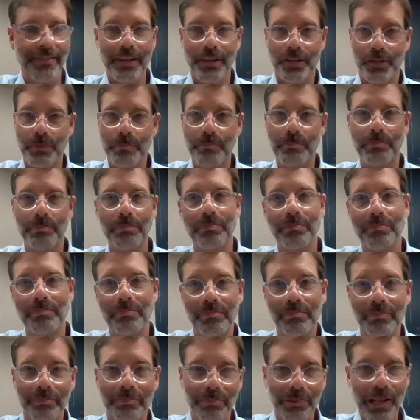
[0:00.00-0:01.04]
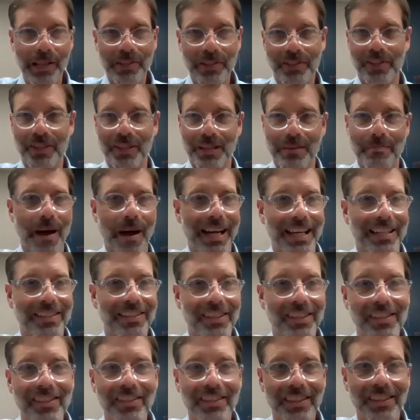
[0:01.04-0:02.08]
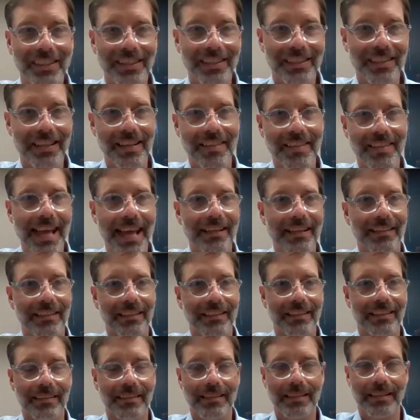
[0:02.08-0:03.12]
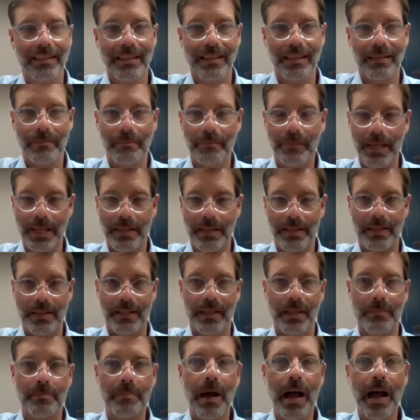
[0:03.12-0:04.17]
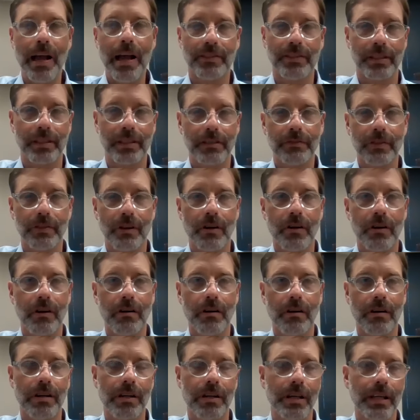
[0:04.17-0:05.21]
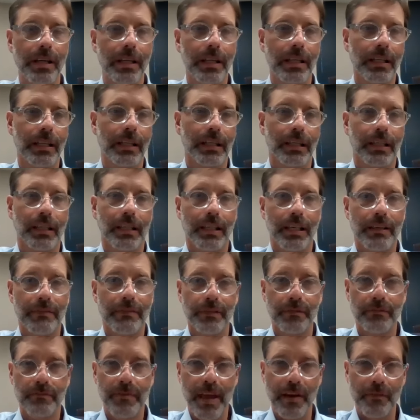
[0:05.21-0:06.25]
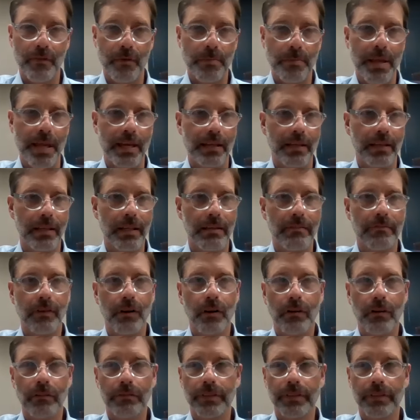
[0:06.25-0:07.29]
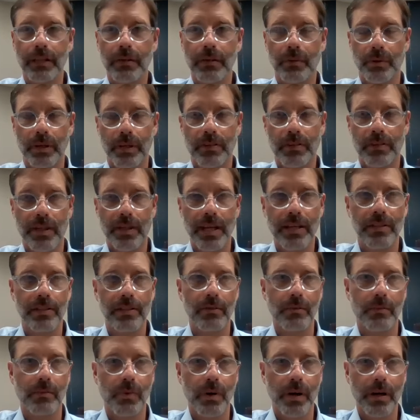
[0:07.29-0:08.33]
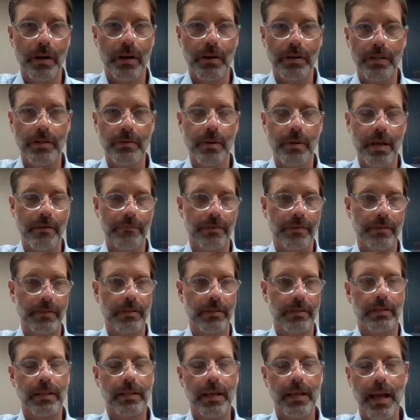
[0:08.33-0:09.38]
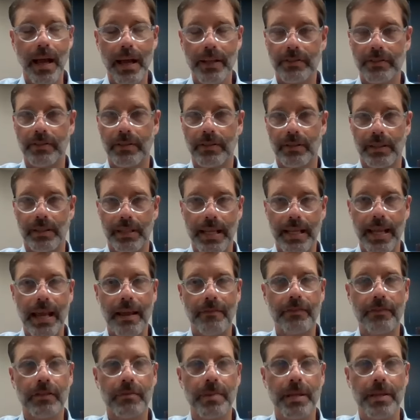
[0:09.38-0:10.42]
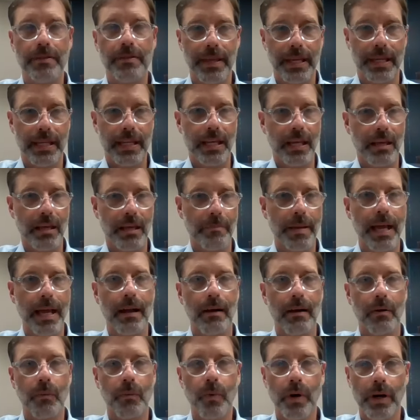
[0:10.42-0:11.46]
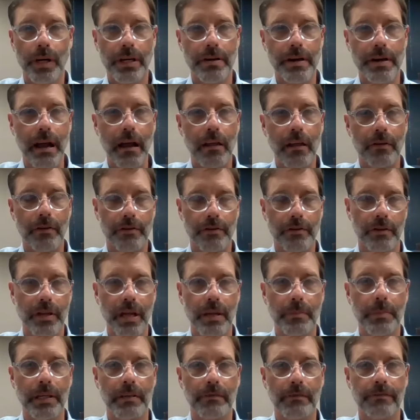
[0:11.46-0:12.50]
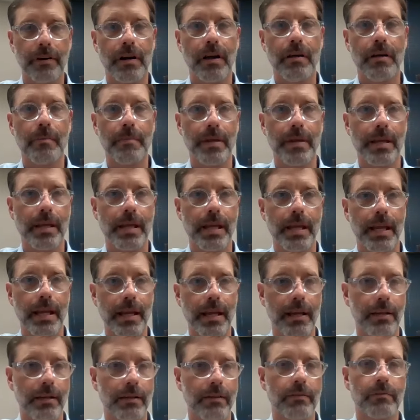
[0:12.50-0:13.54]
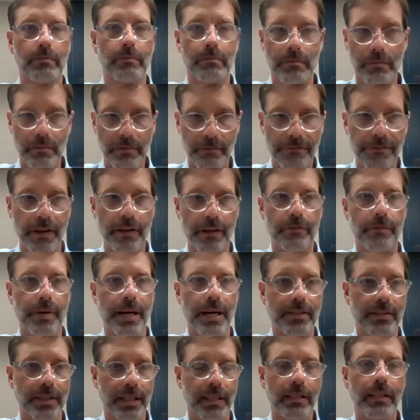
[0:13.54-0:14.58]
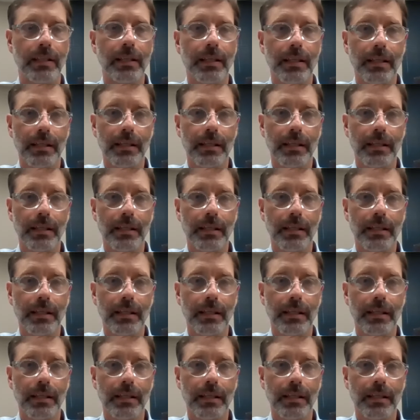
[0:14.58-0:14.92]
There's pluses and minuses to that. I think the positives are, if you've ever been involved in an organization where you have constantly have to be thinking about where your dollars are coming from and fundraising,